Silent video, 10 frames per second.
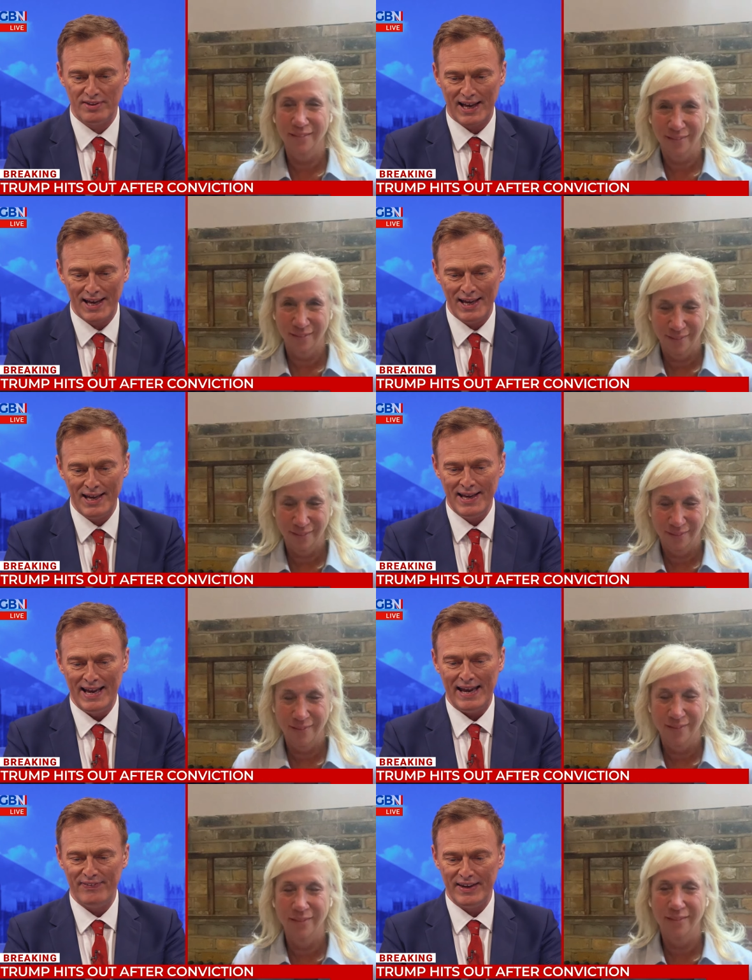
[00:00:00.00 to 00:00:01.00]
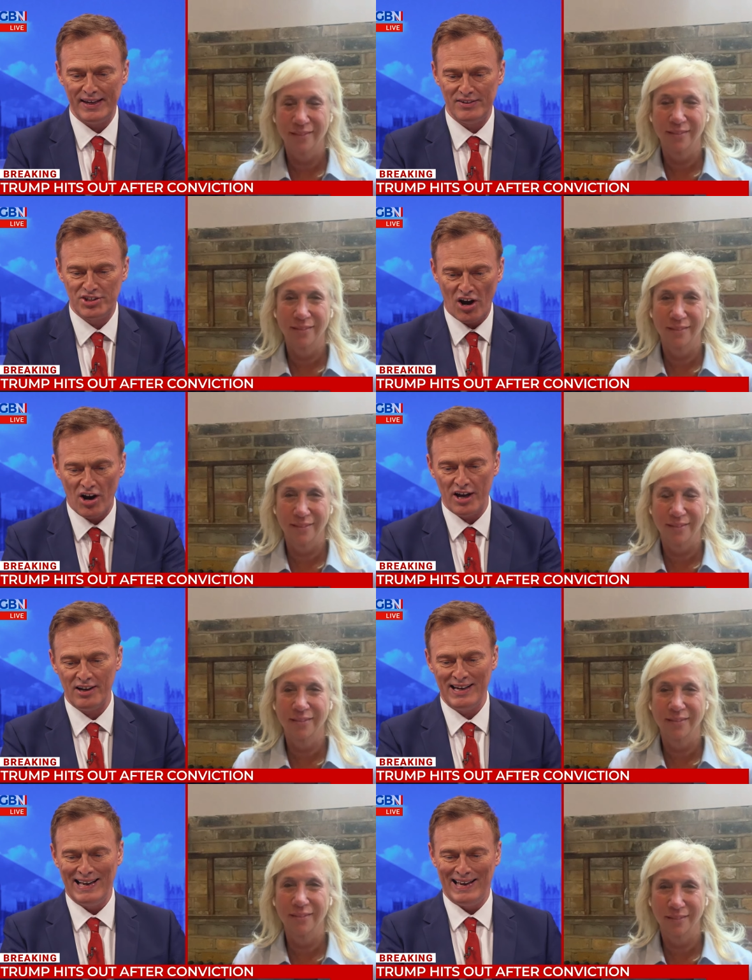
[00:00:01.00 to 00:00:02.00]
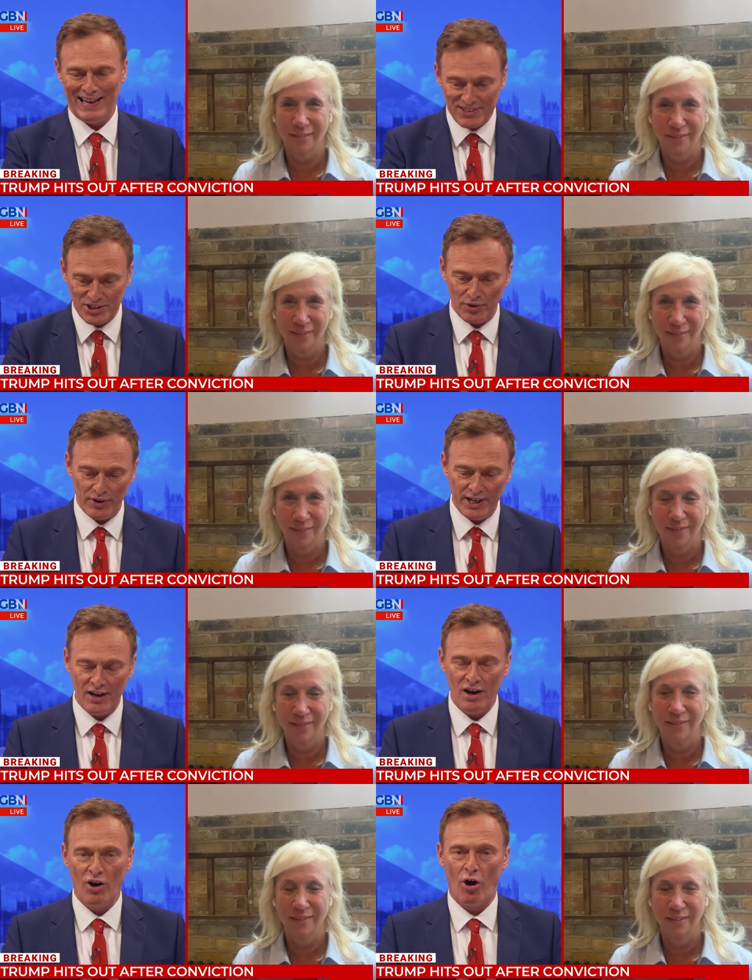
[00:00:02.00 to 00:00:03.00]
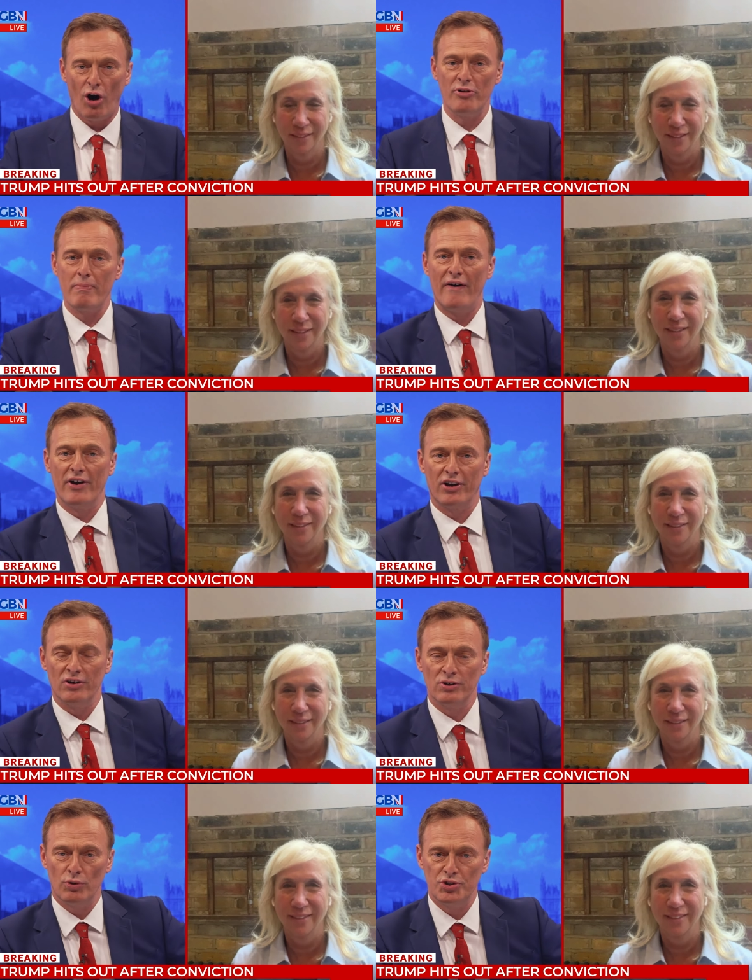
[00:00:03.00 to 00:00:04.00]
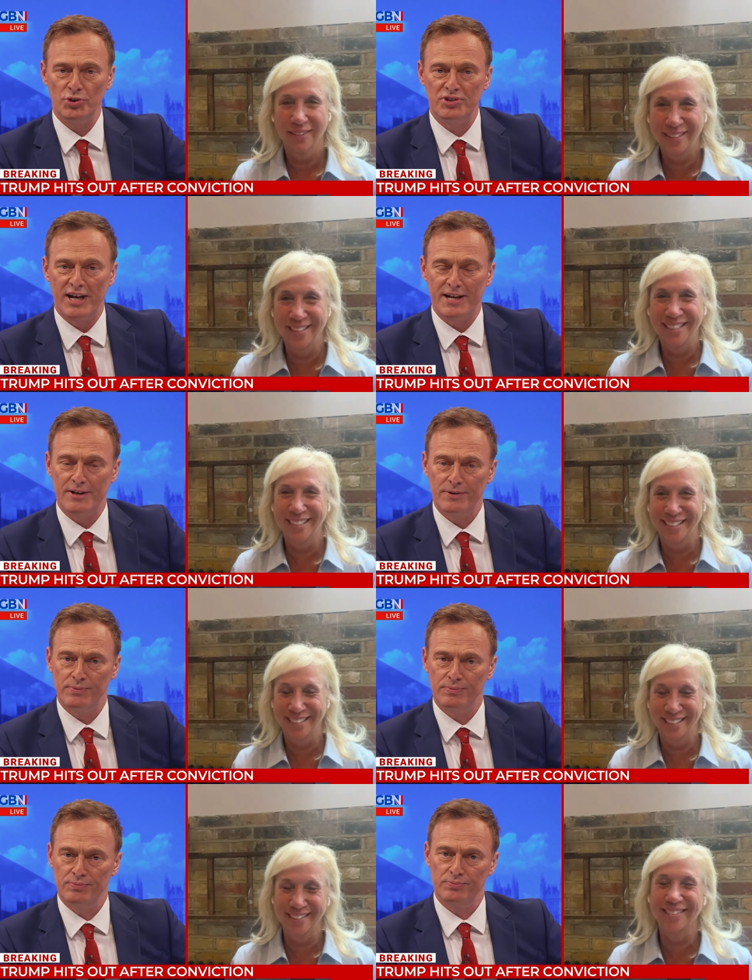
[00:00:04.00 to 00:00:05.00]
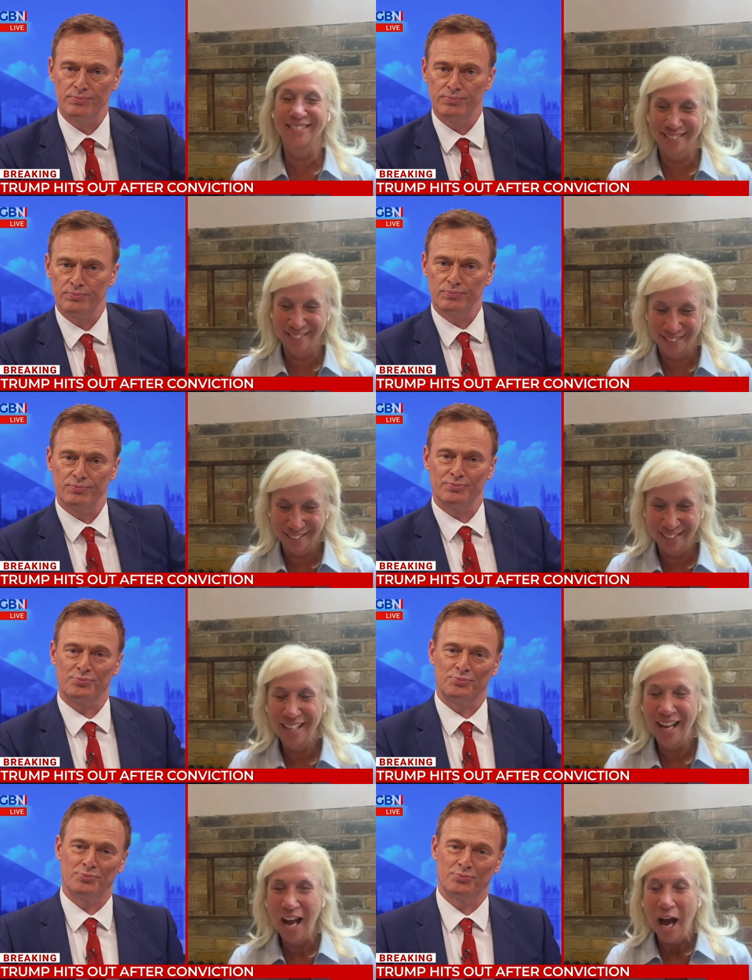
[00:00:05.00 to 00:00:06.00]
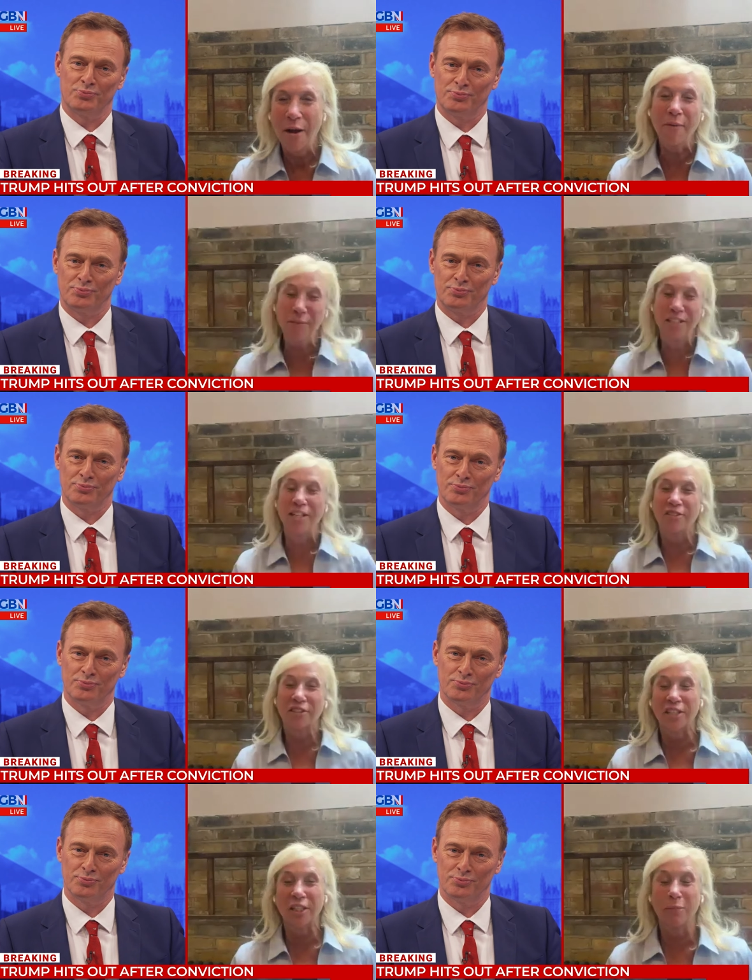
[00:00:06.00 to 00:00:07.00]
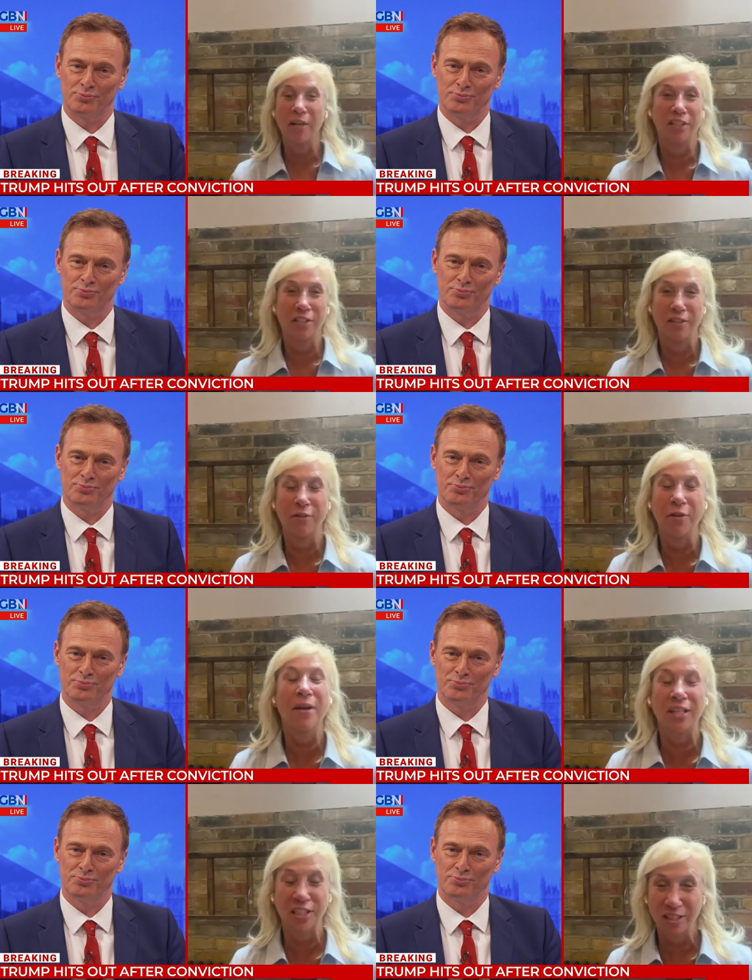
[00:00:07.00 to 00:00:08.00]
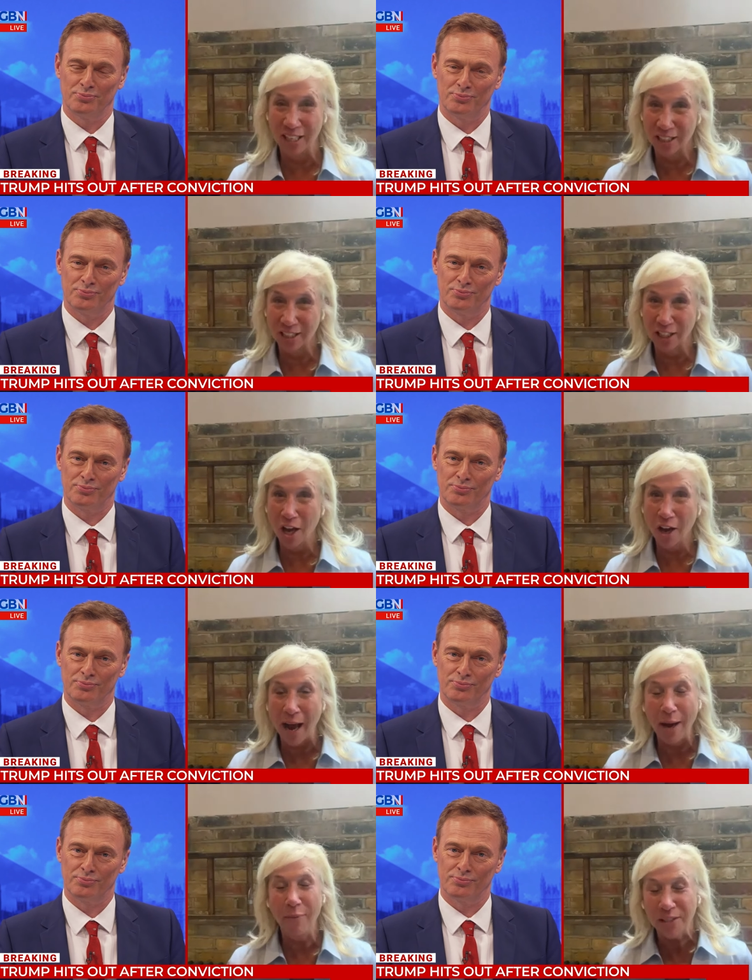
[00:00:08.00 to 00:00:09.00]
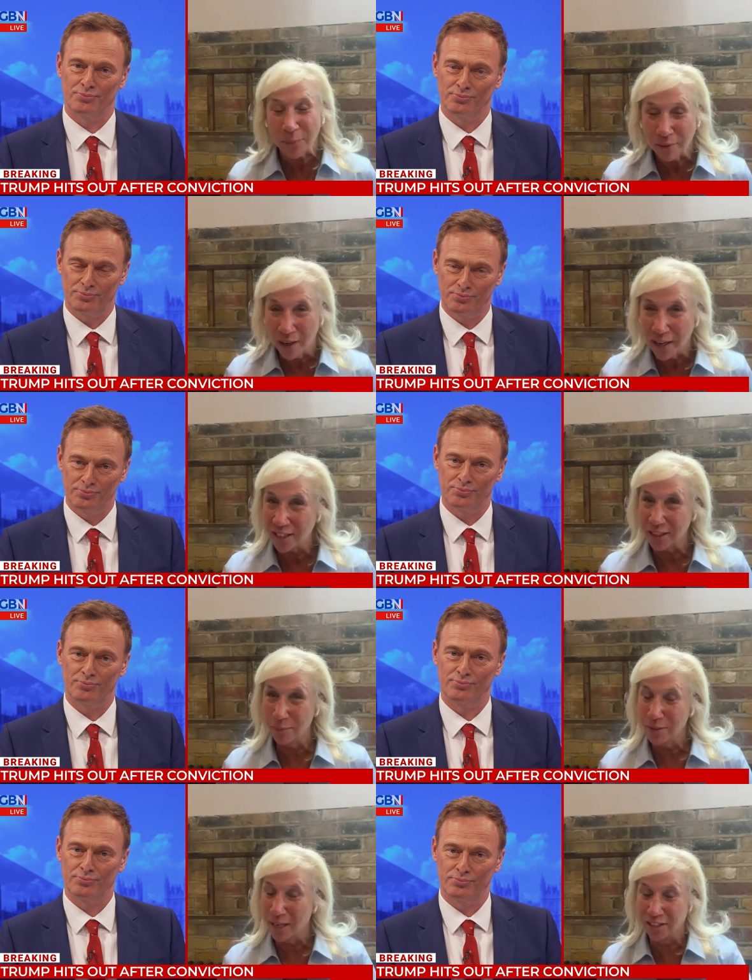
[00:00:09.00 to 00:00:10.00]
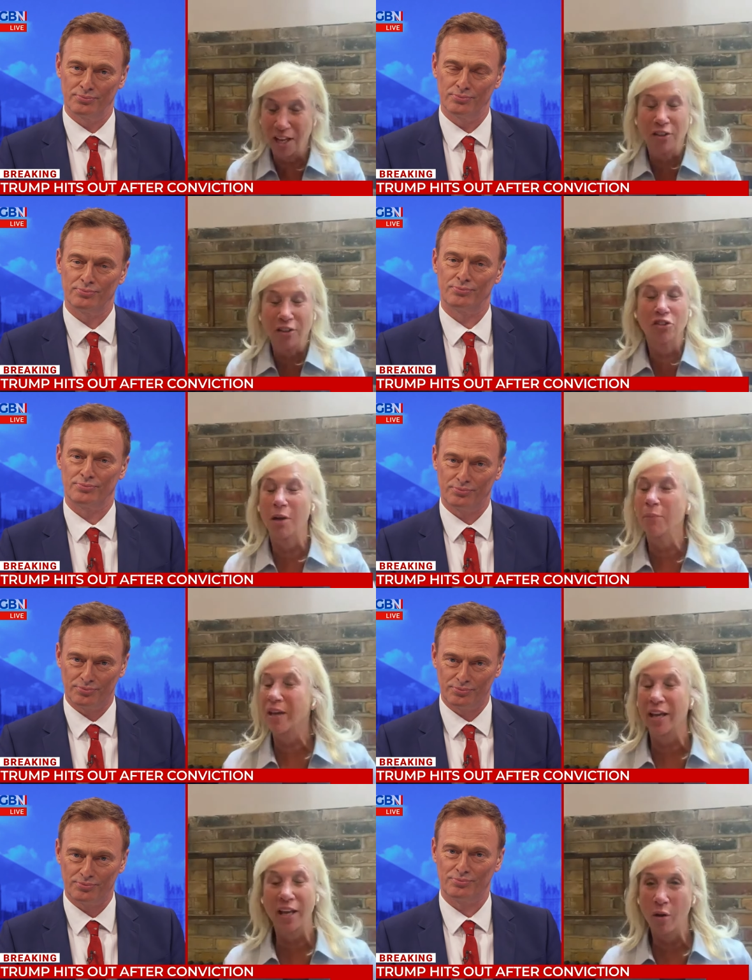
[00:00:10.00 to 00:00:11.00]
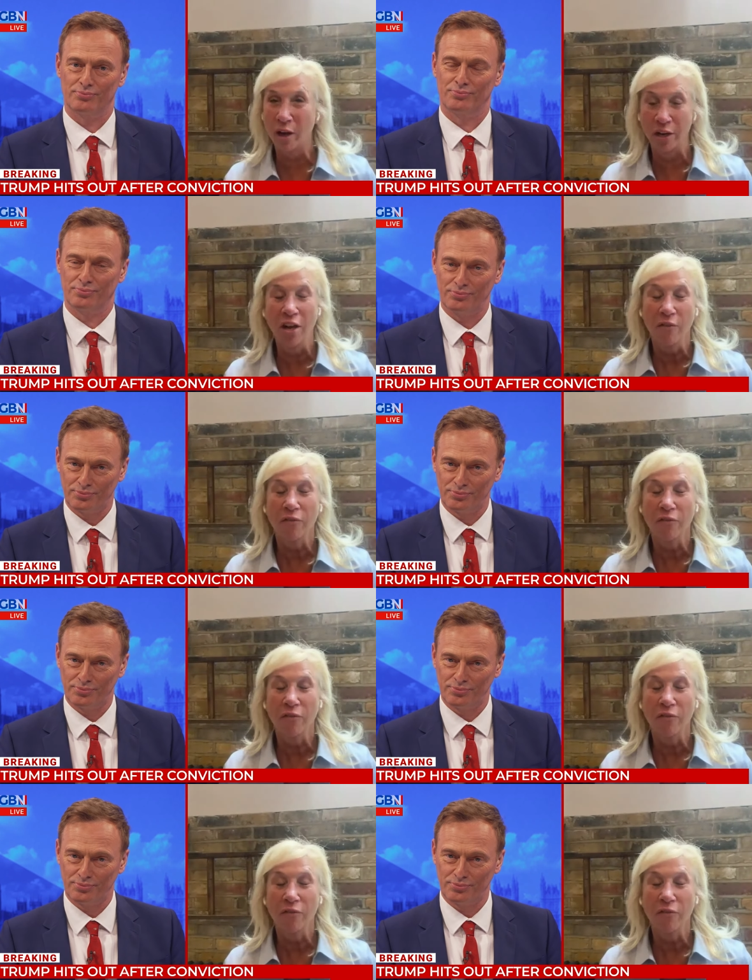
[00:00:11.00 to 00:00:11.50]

Speaker 1: day in the entire history of America. What's your take?
Speaker 2: It was an interesting speech, and you mentioned that it's long. I was surprised. Sometimes Donald Trump can go on for